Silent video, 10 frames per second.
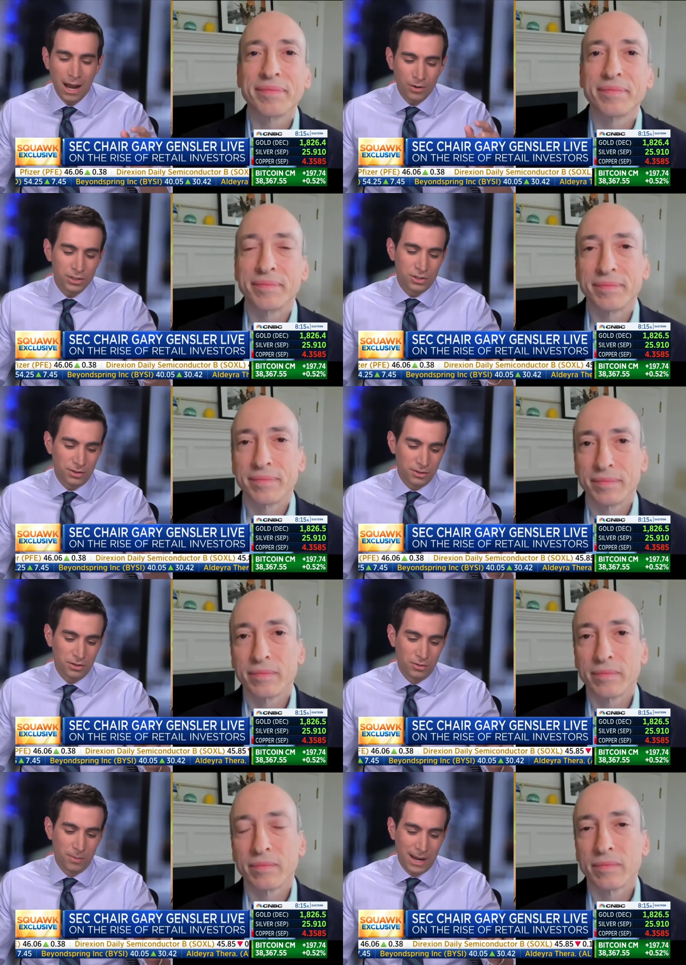Speaker 1: How concerned are
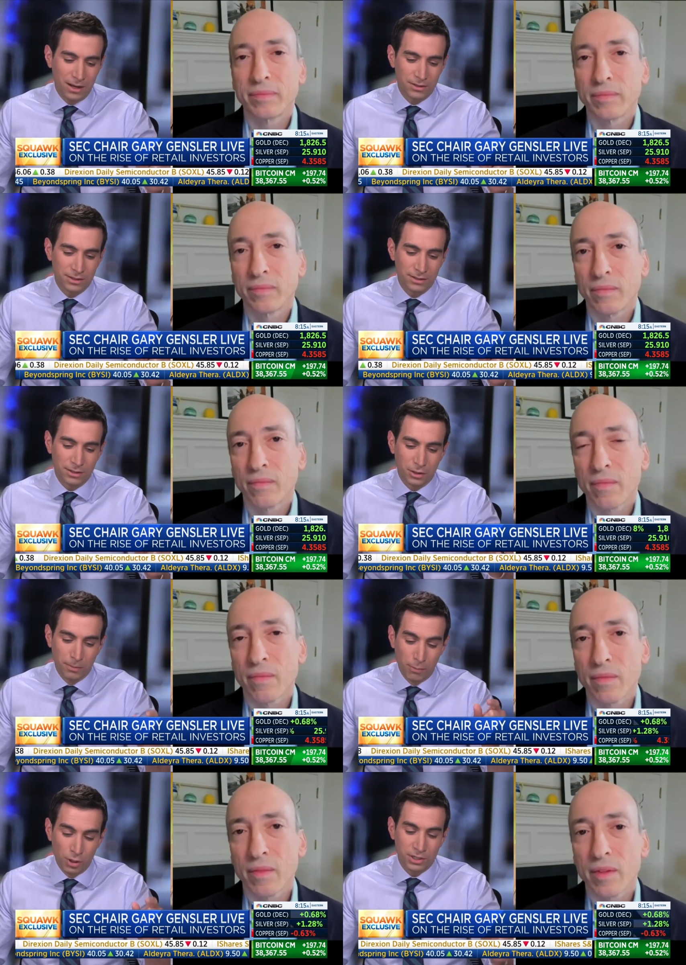you about
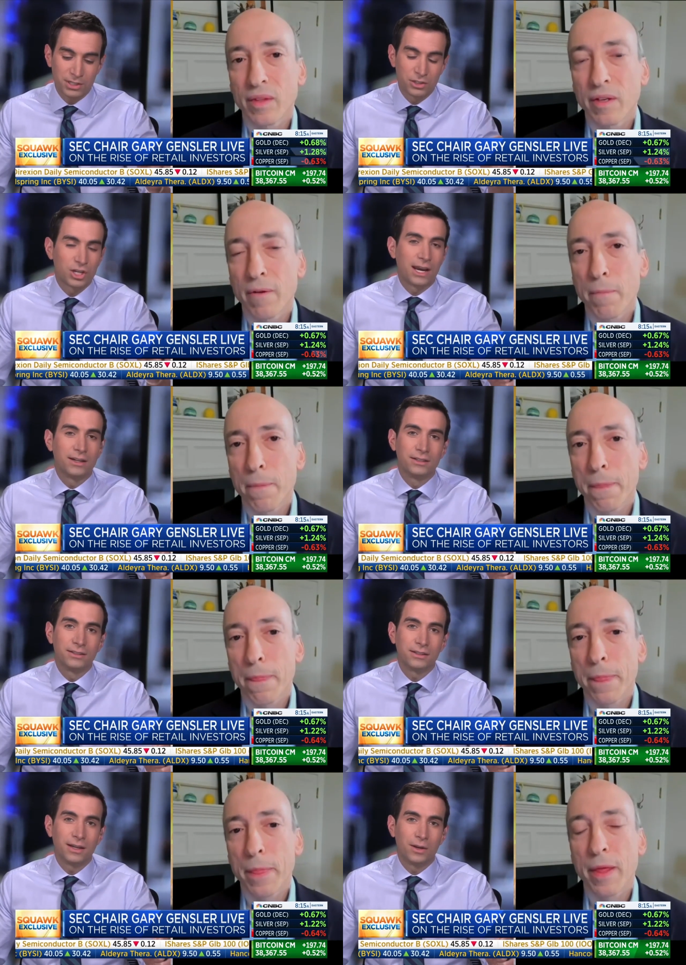the books in China
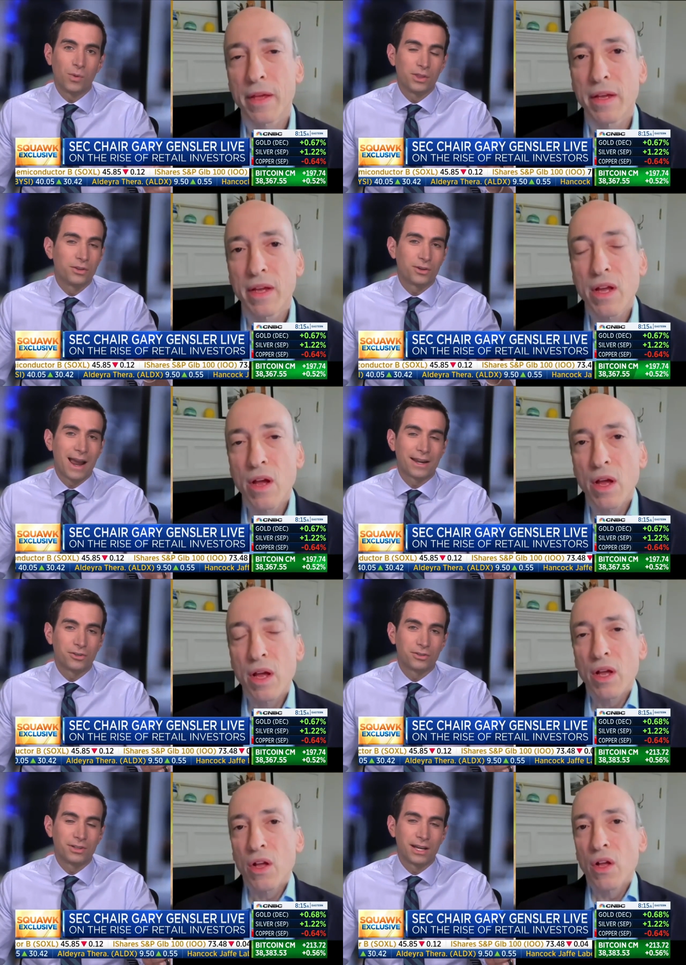and whether they're
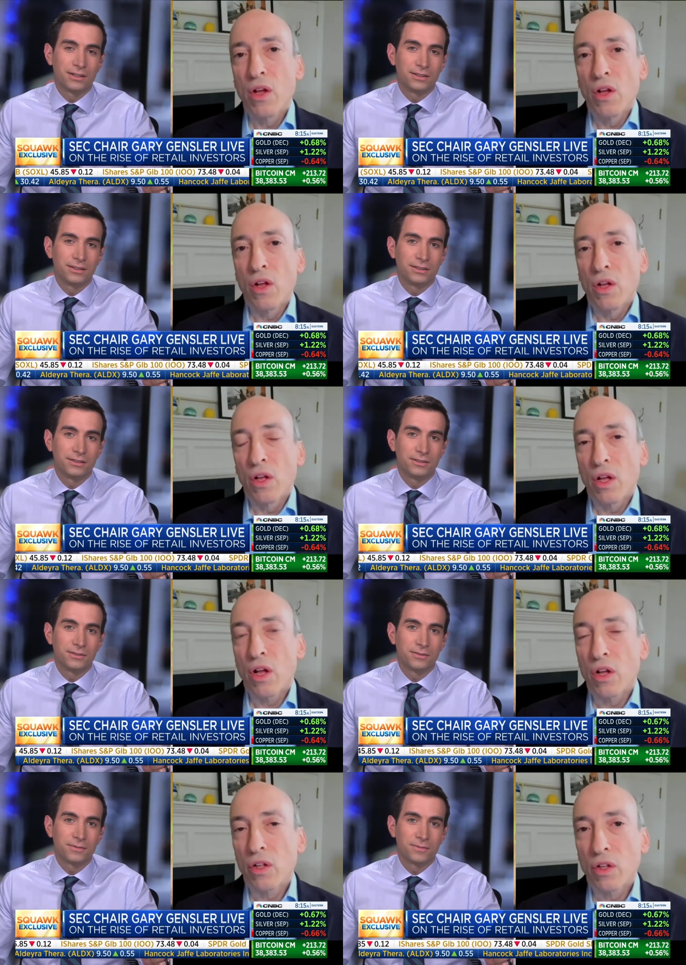accurate or not?
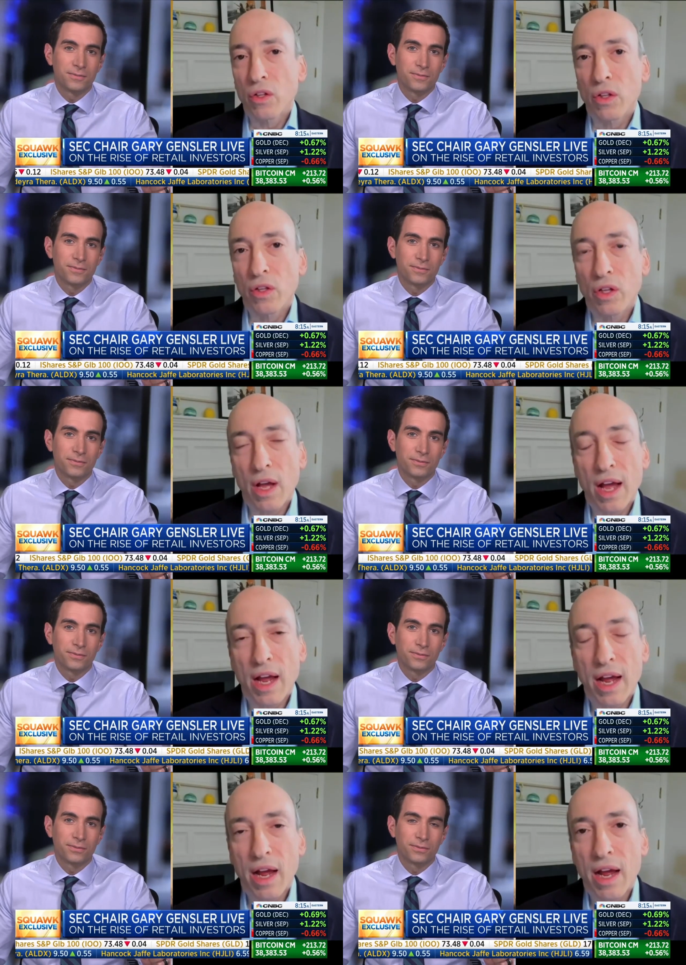
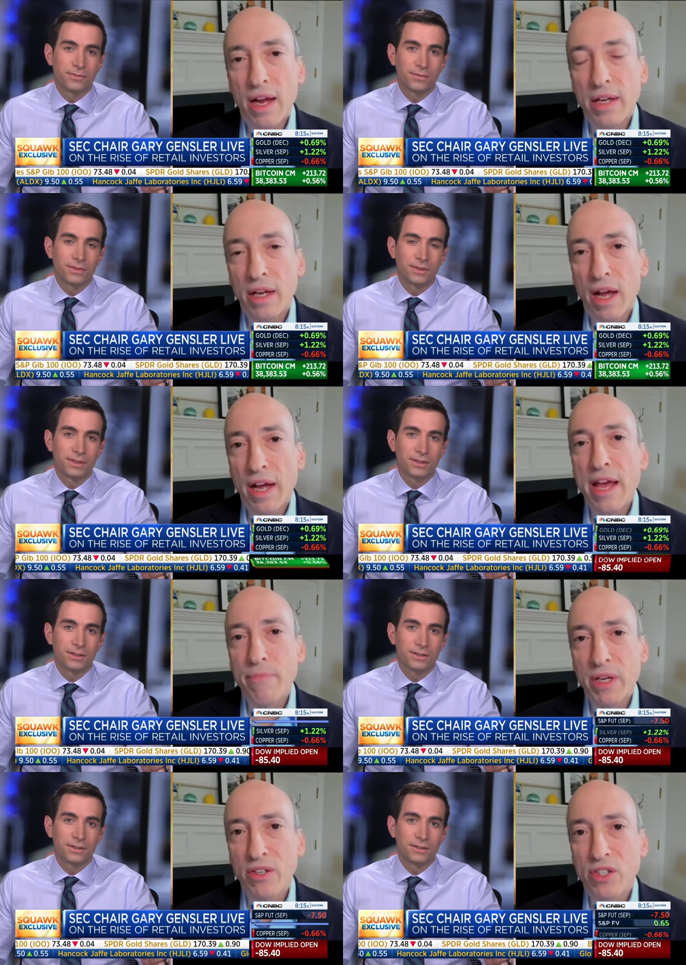
Speaker 2: I, I, I
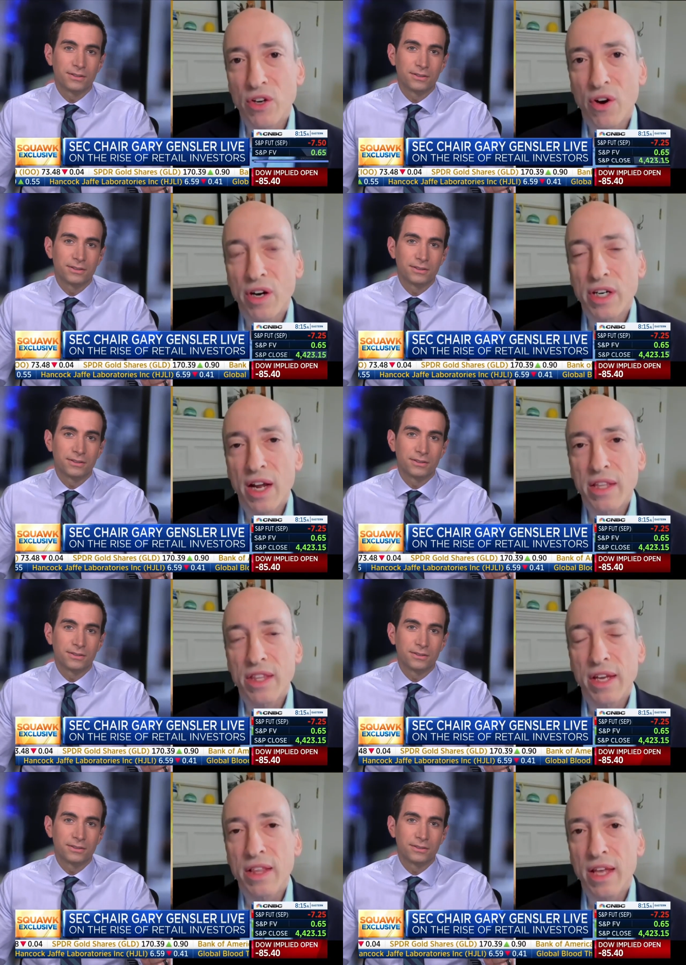am concerned. I
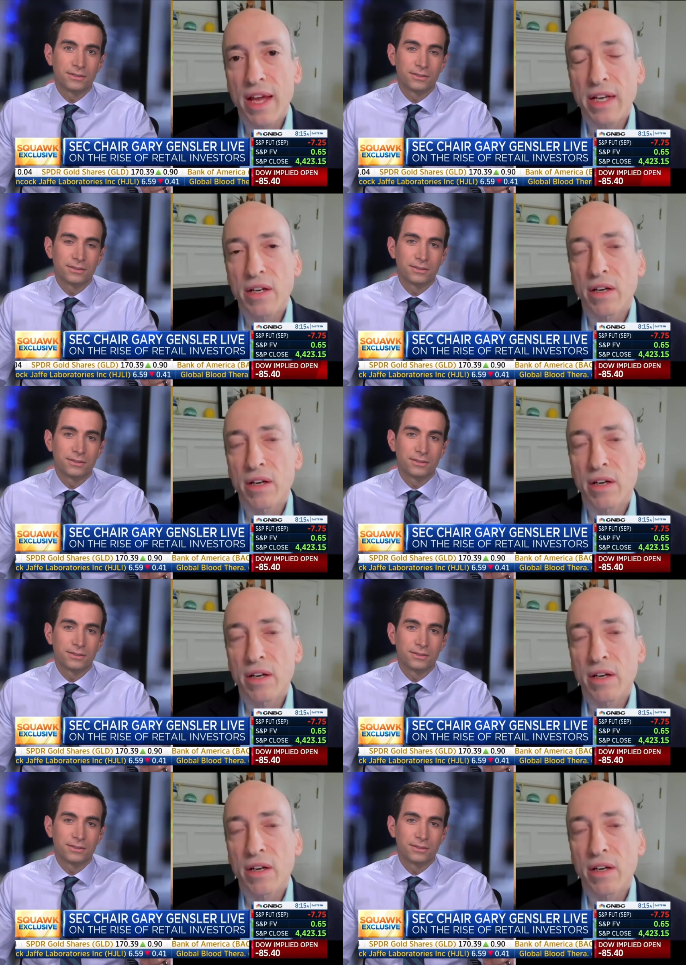think that